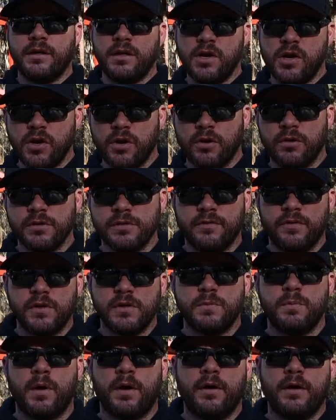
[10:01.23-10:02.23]
on years of
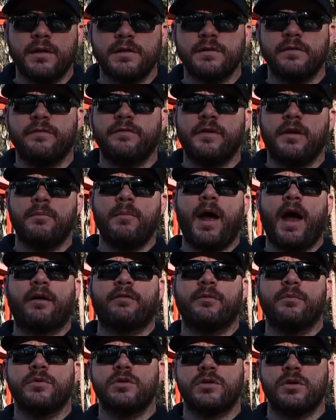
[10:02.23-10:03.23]
experience and feedback
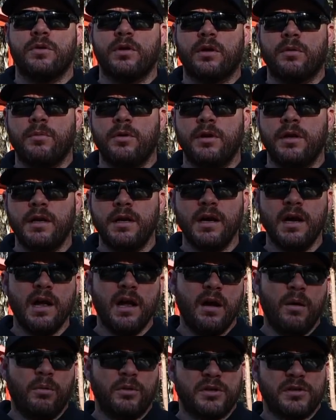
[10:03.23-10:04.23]
from the shooting community,
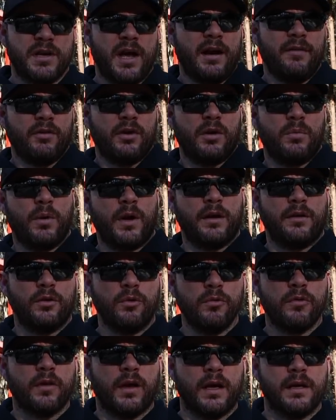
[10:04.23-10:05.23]
which is kind of a good way to
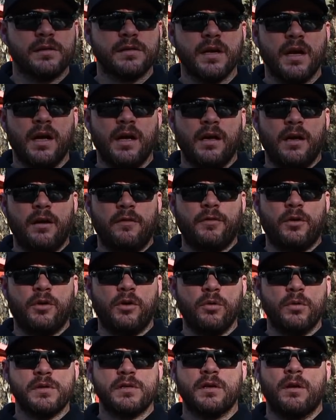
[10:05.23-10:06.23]
do things. If you're
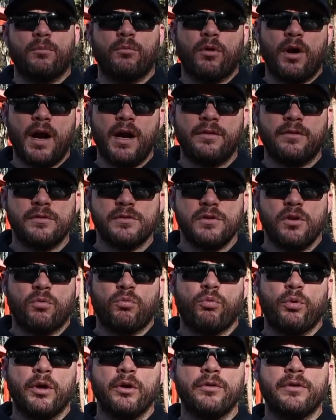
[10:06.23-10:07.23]
doing something right, there's no
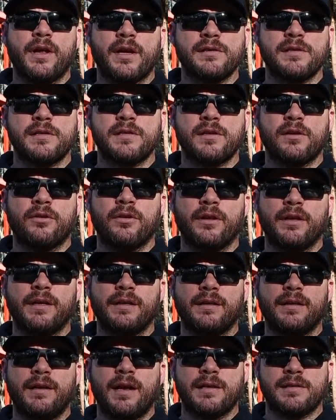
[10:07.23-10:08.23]
real
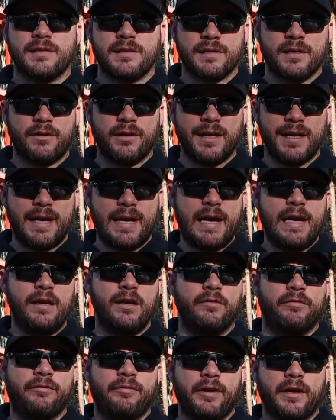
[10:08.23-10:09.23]
necessarily necessary
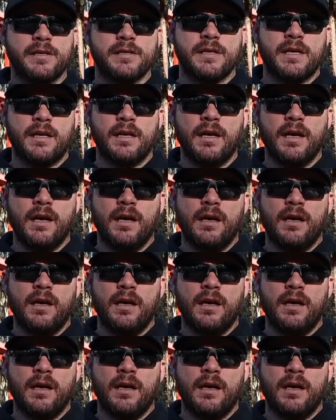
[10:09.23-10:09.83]
need to fix it